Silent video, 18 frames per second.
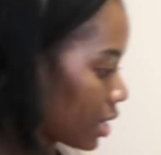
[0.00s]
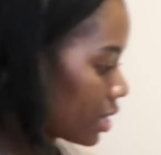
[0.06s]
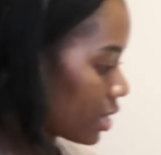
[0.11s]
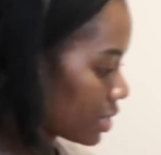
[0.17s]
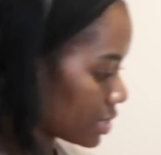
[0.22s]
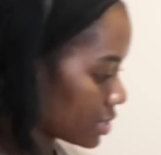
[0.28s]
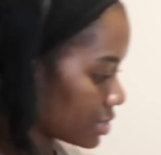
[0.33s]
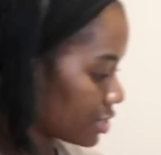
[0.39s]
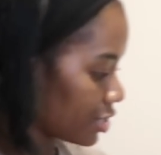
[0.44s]

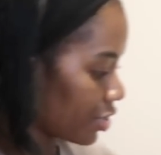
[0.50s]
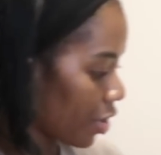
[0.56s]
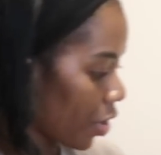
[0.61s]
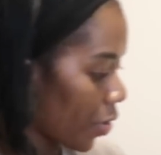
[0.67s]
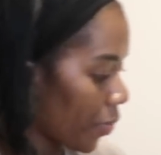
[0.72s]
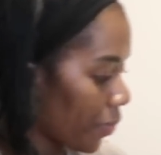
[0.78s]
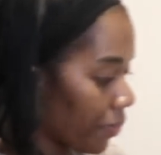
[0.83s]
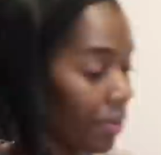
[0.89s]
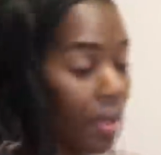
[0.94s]
Cause you
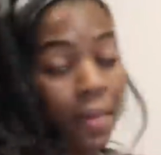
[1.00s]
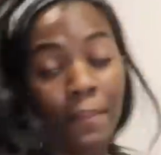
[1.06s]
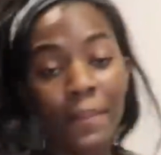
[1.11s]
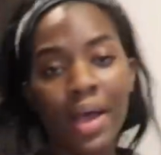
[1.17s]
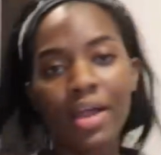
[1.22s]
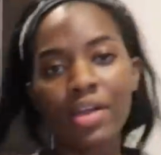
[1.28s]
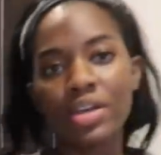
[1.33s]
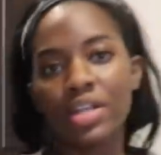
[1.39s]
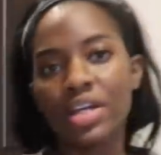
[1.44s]
know,
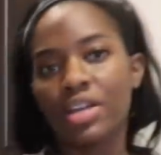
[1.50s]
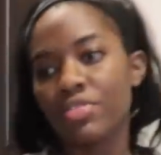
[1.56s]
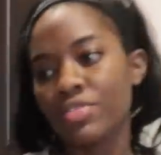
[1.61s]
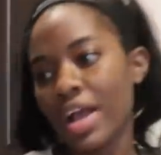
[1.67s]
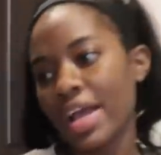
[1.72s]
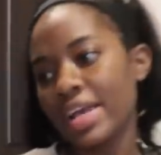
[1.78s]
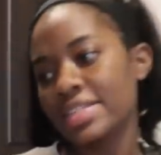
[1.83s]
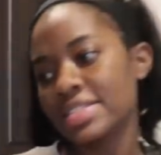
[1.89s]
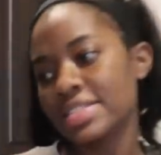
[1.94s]
macaroni and
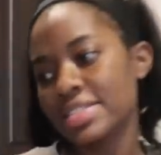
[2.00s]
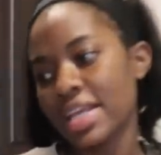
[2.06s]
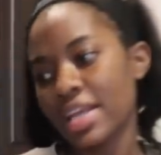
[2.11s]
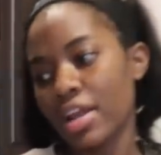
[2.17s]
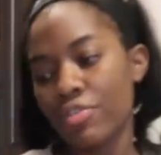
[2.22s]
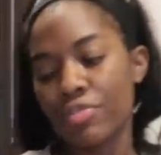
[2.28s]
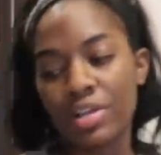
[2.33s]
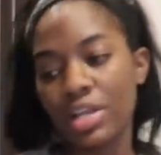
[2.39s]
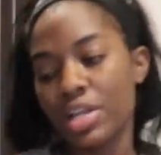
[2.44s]
rice is
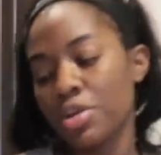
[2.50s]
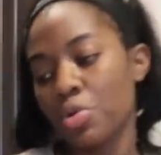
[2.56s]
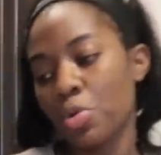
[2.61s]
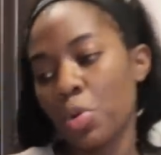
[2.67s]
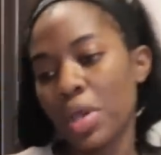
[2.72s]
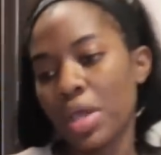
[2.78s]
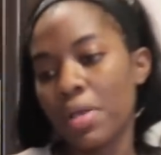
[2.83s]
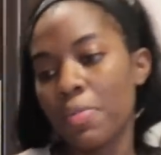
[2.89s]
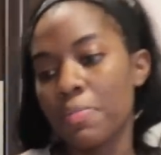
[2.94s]
like a really
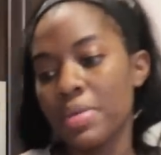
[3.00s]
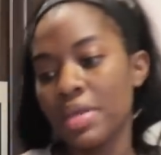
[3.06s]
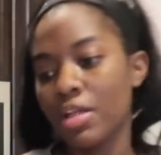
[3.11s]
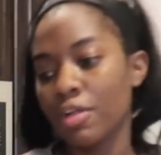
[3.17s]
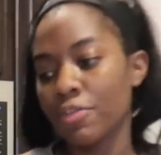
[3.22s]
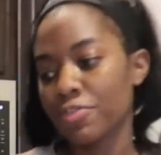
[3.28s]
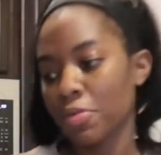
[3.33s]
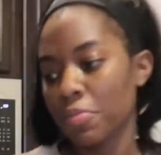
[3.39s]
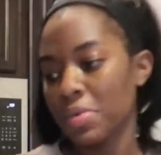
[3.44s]
quick
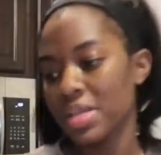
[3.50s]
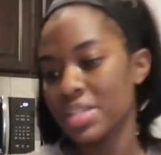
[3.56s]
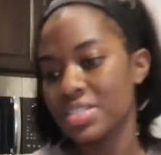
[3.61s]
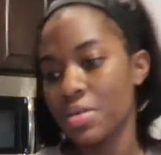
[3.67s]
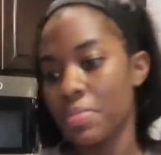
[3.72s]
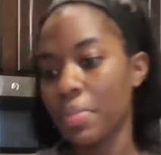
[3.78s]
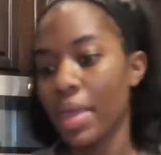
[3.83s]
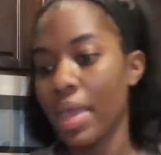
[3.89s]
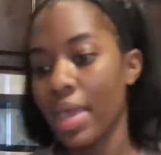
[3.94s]
meal for me
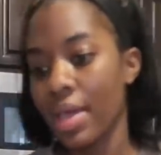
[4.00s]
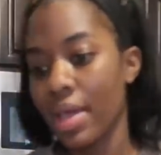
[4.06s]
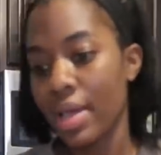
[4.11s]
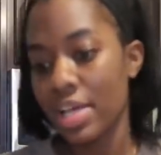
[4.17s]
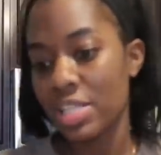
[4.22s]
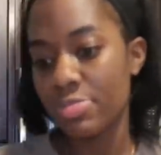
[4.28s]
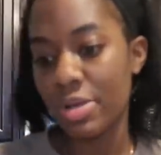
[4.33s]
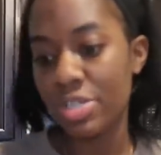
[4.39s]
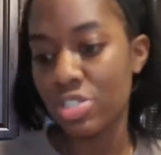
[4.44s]
to make,
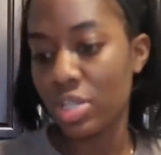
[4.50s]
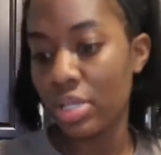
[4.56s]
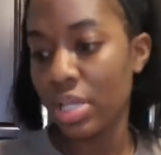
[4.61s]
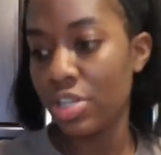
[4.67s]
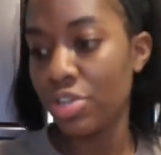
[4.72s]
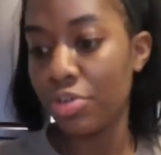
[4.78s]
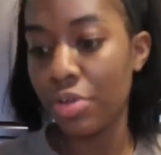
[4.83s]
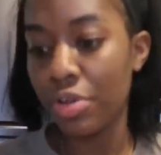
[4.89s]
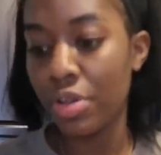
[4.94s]

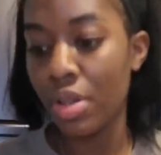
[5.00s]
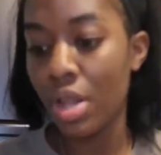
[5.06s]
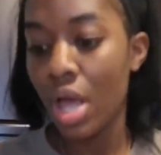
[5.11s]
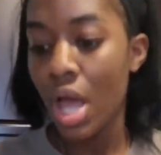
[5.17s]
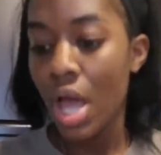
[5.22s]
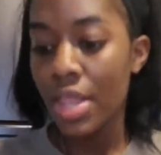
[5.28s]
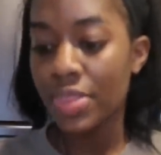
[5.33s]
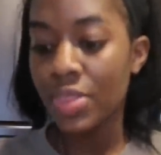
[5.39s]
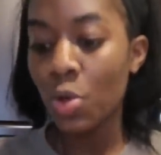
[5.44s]
especially during
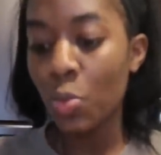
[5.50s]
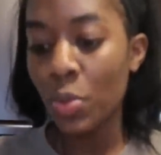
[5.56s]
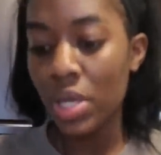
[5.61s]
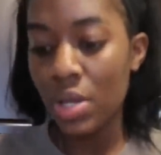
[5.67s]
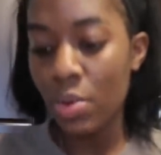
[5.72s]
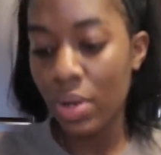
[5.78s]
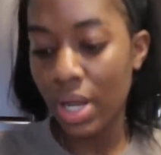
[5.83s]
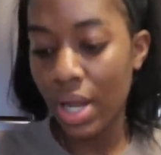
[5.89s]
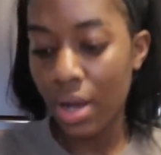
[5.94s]
the
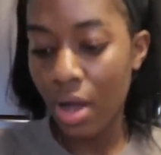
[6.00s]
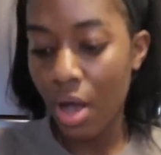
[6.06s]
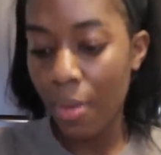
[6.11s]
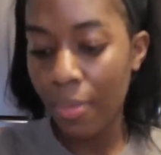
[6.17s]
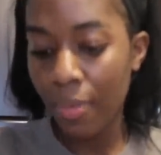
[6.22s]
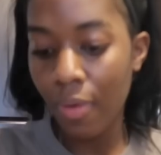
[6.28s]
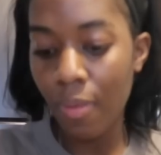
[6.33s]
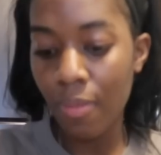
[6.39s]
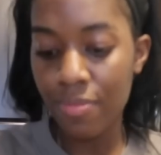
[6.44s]
week when I
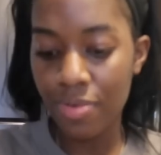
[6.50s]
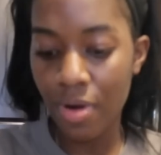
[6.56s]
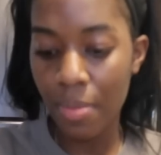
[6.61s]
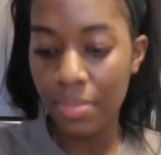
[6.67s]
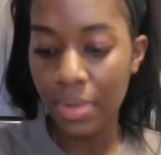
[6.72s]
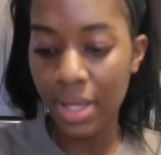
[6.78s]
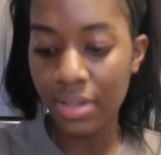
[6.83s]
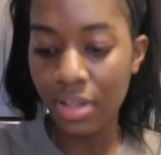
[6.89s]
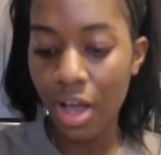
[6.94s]
come home
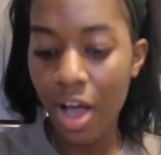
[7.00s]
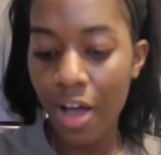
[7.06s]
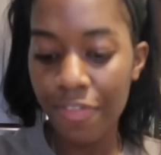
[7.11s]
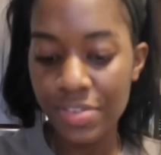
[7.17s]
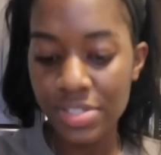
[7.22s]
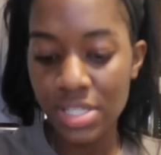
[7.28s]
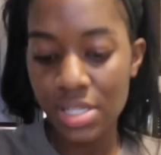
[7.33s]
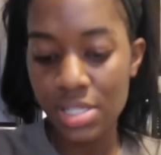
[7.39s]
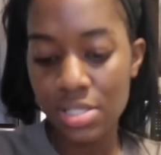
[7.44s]
from like the
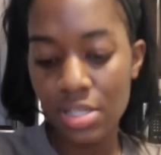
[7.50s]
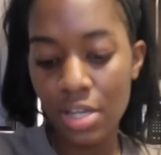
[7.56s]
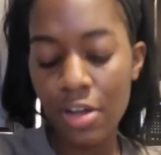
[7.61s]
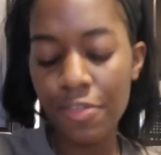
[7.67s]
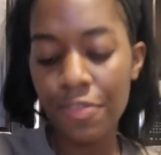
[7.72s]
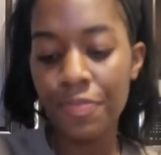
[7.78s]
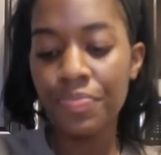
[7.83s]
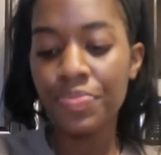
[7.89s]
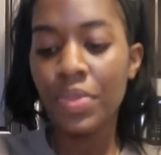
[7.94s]
office and
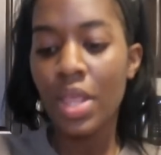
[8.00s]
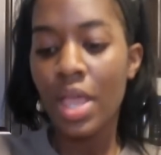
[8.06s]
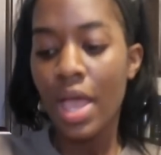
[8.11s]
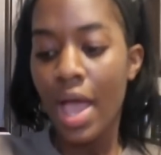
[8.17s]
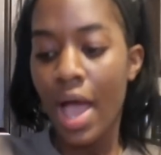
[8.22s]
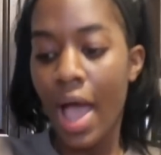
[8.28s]
stuff.